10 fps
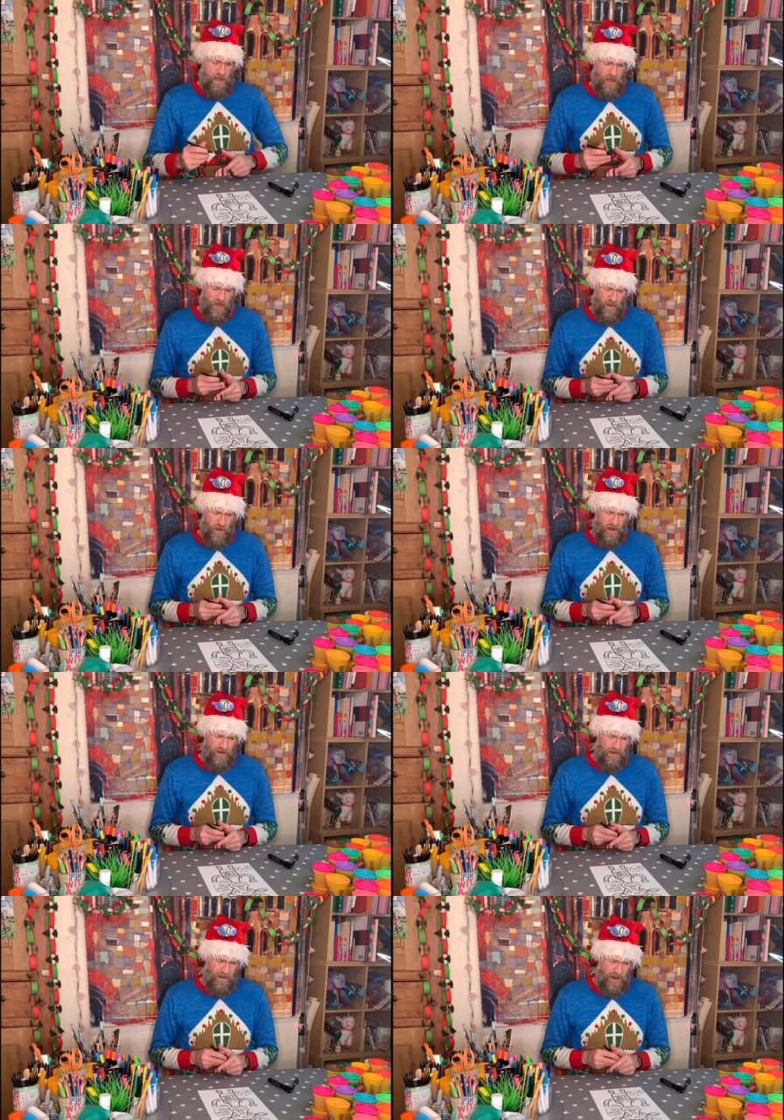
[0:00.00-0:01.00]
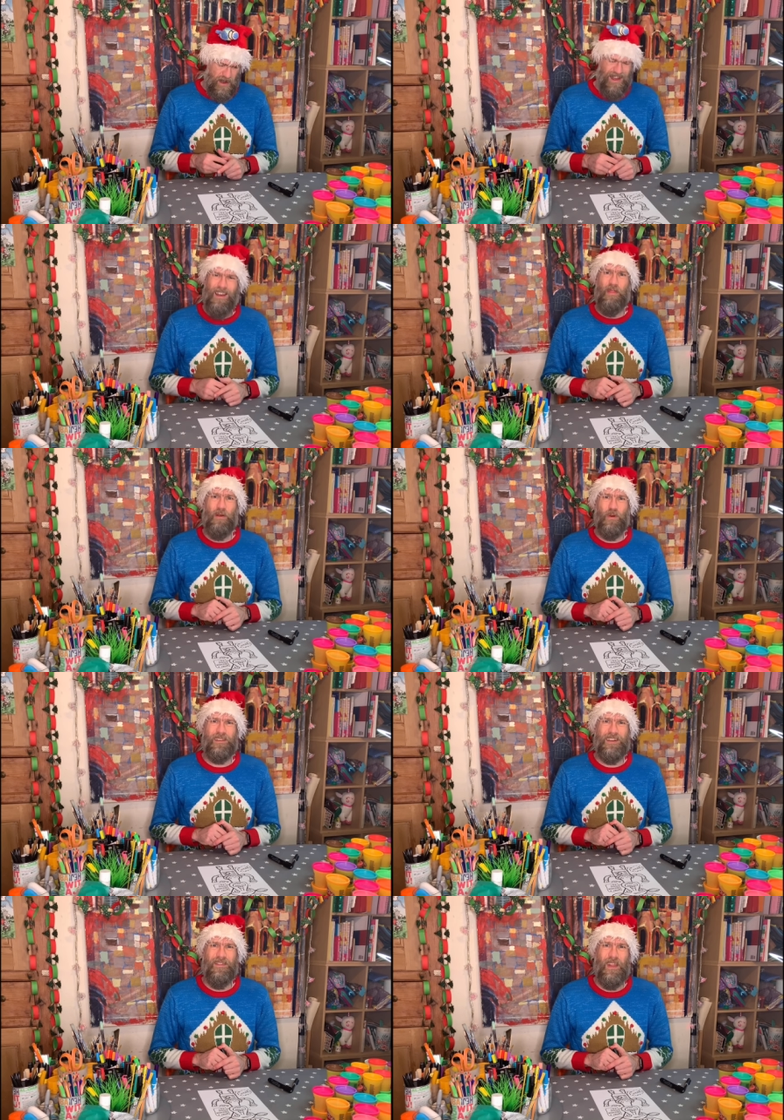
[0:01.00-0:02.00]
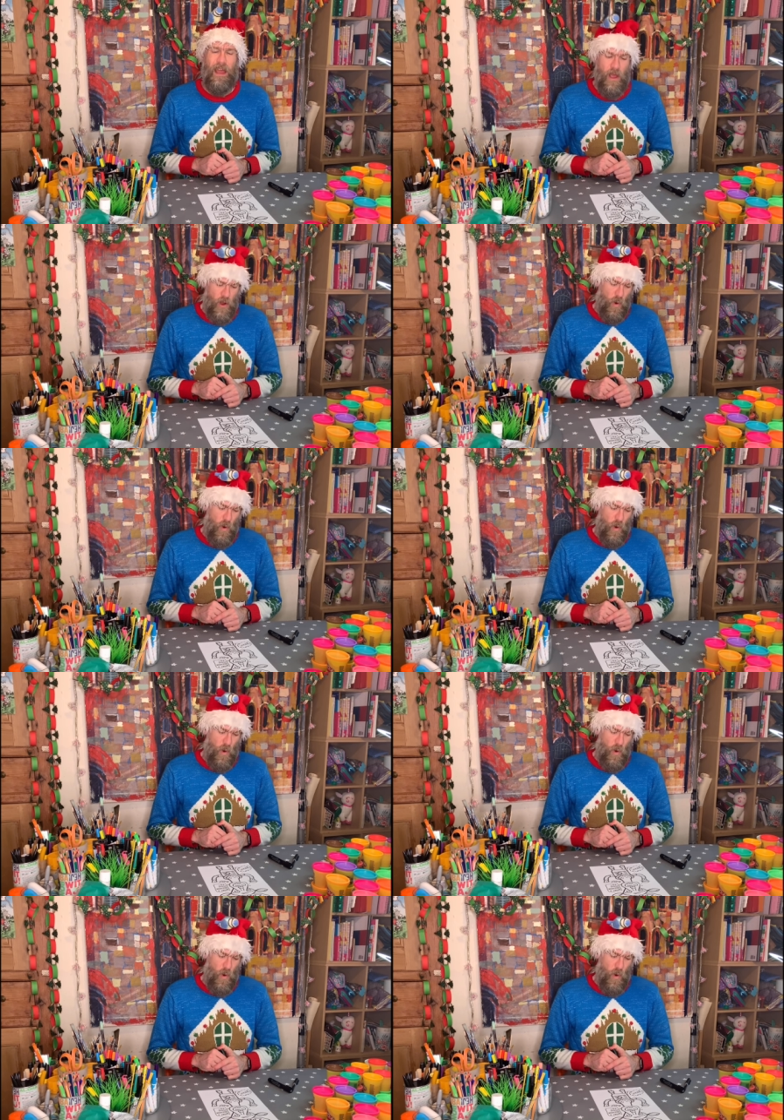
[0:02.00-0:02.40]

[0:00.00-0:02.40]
You know what? I think we're done there.